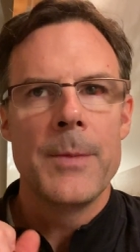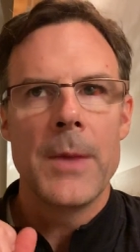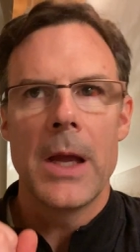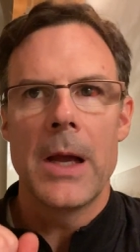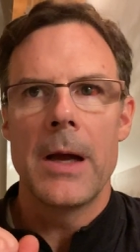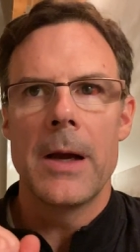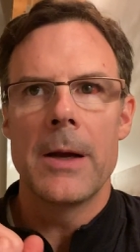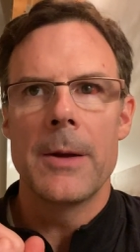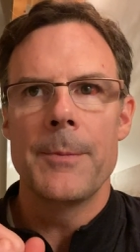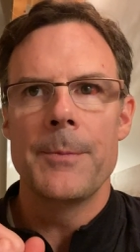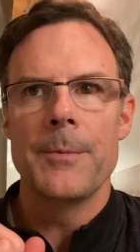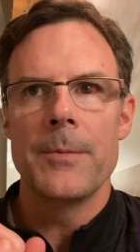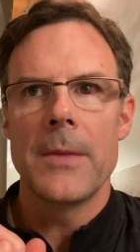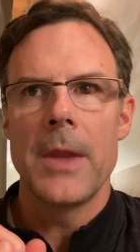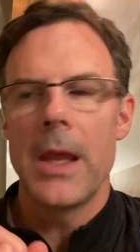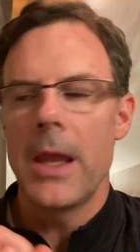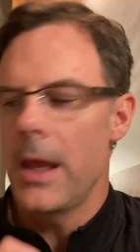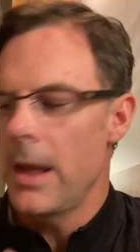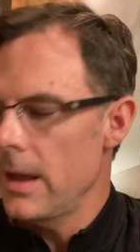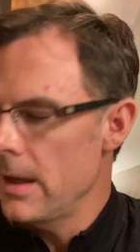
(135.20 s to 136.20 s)
Um,
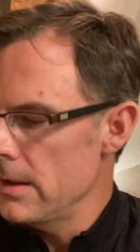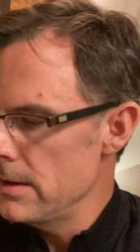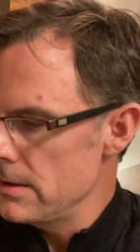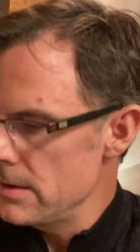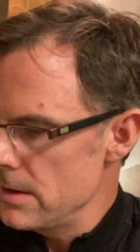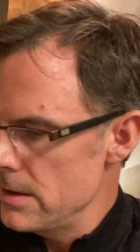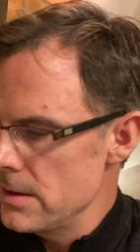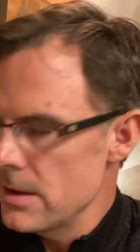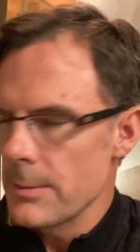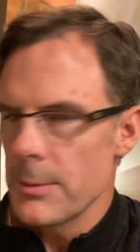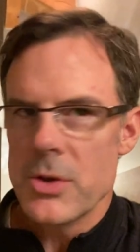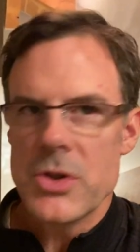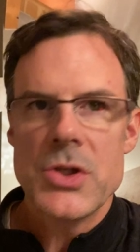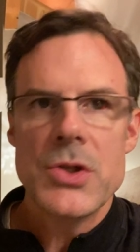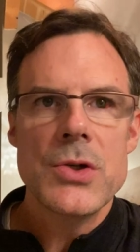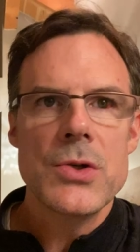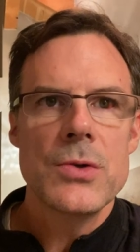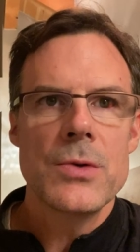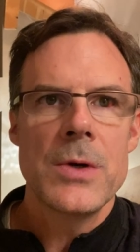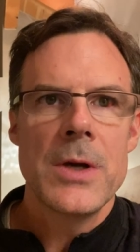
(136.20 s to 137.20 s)
and number
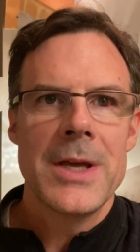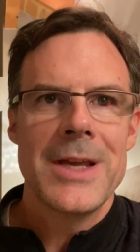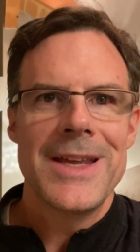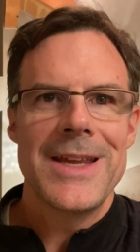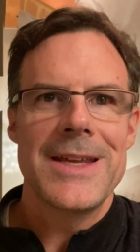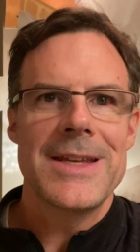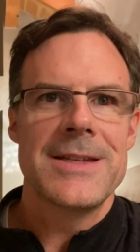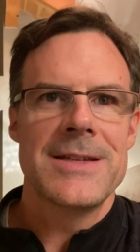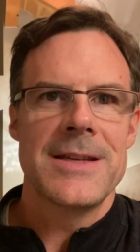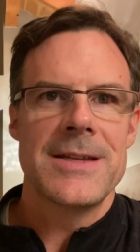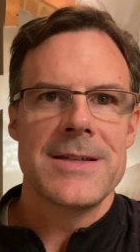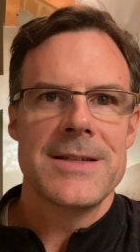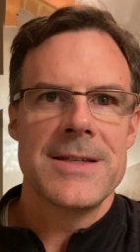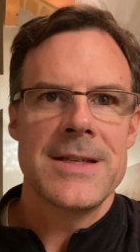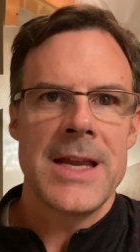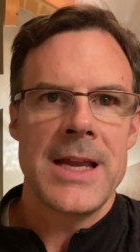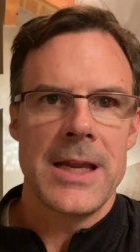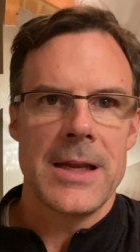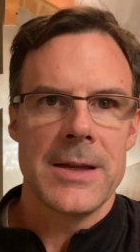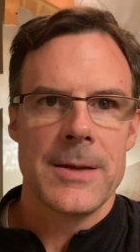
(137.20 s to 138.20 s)
two is
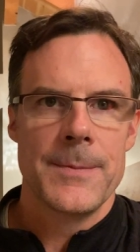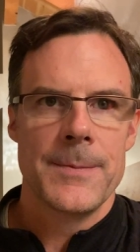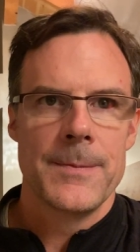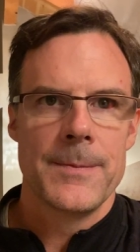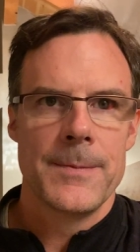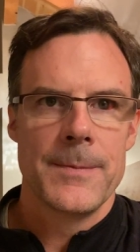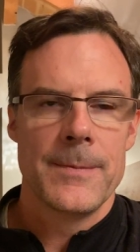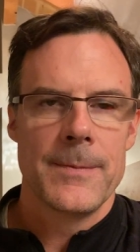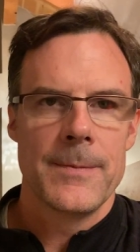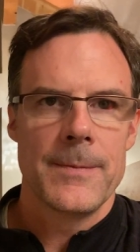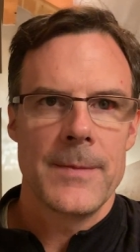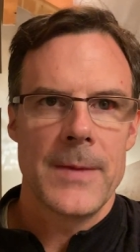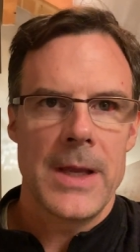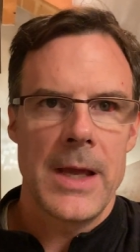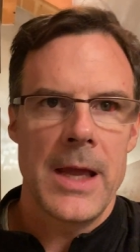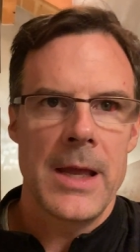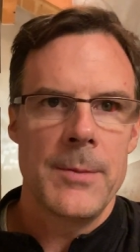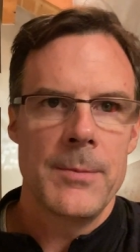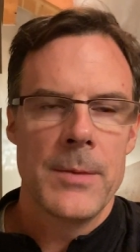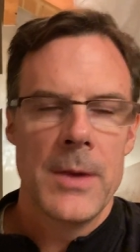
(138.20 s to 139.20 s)
zinc.
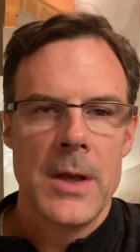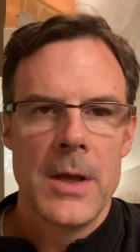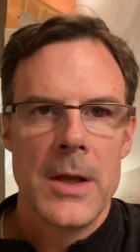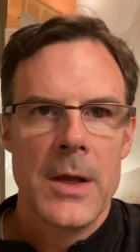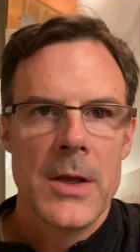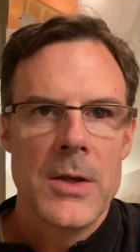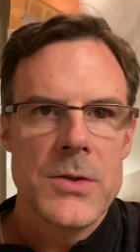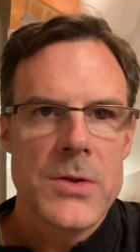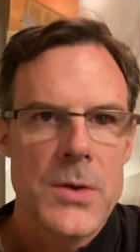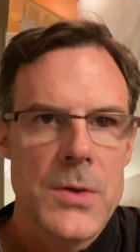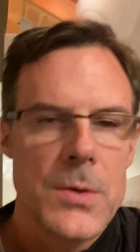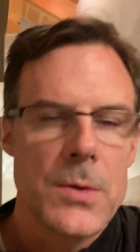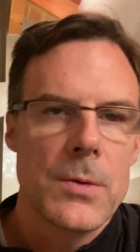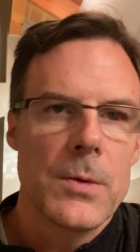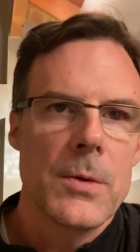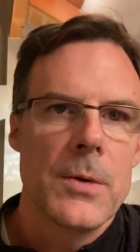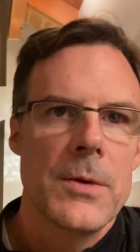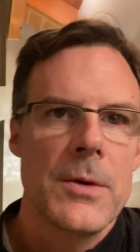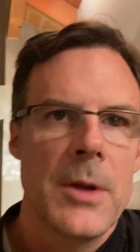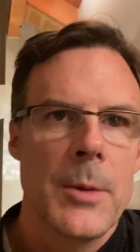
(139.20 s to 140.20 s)
Okay.
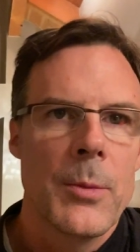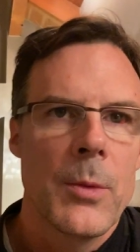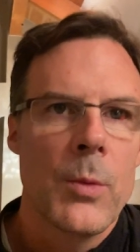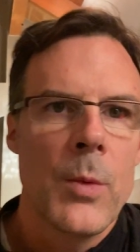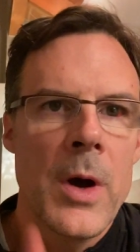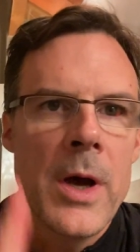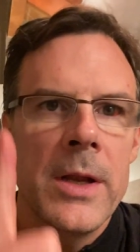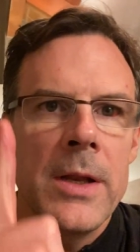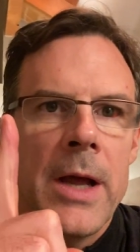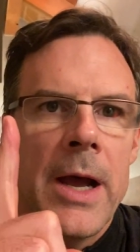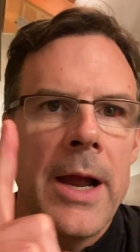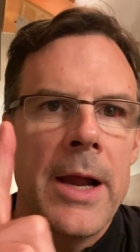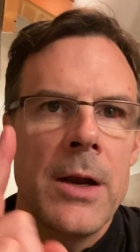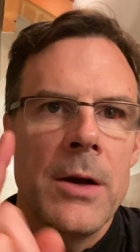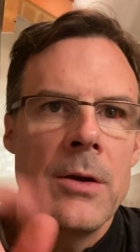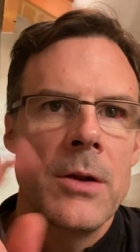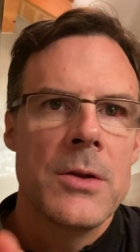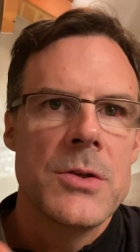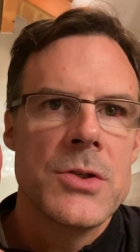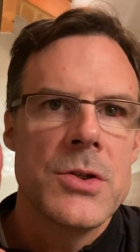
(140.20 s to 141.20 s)
So, number one,
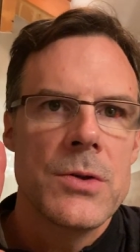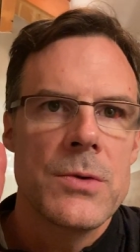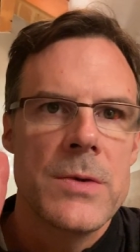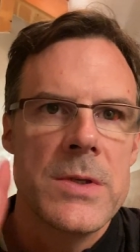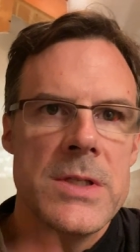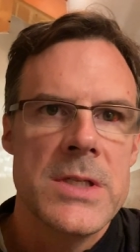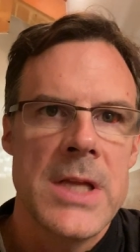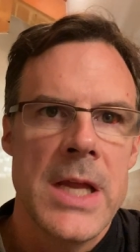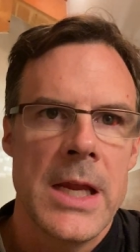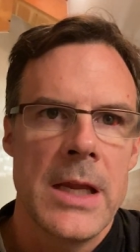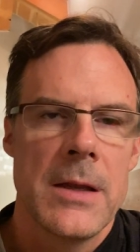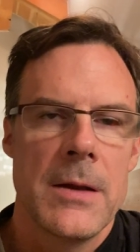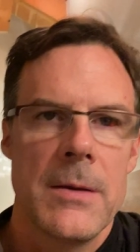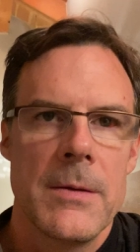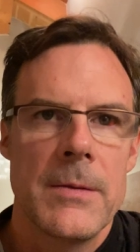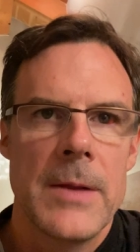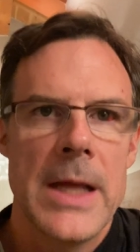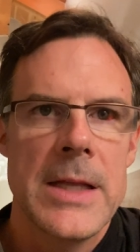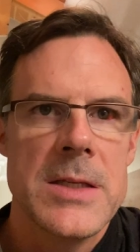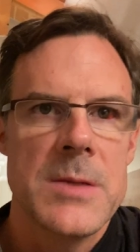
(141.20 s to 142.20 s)
iron, two is zinc.
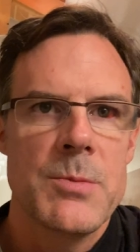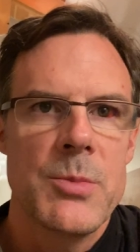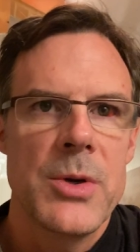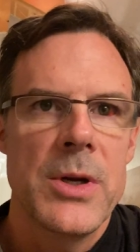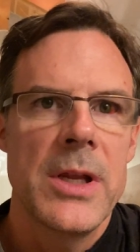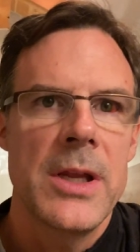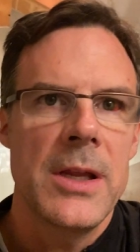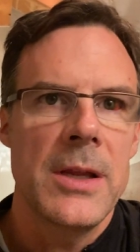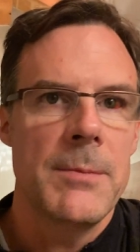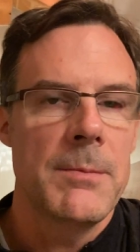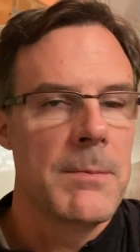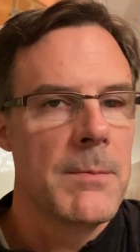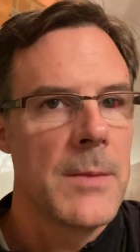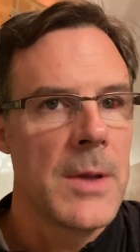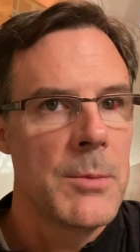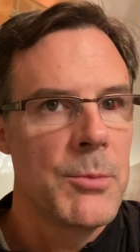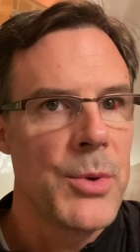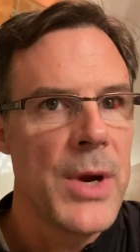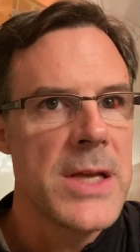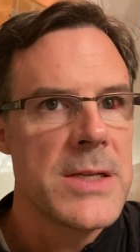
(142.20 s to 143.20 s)
That's pretty
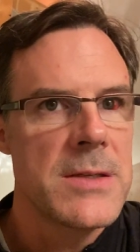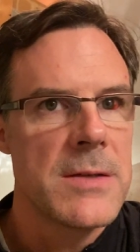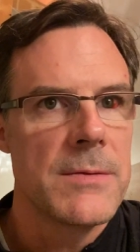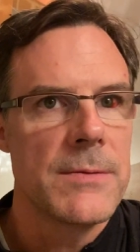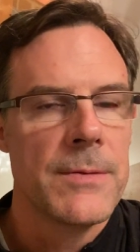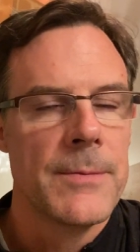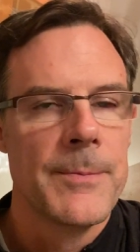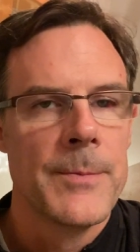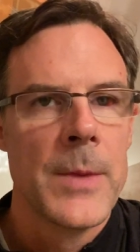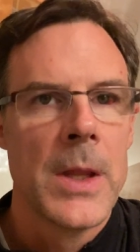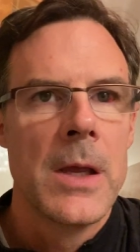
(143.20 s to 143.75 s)
impressive.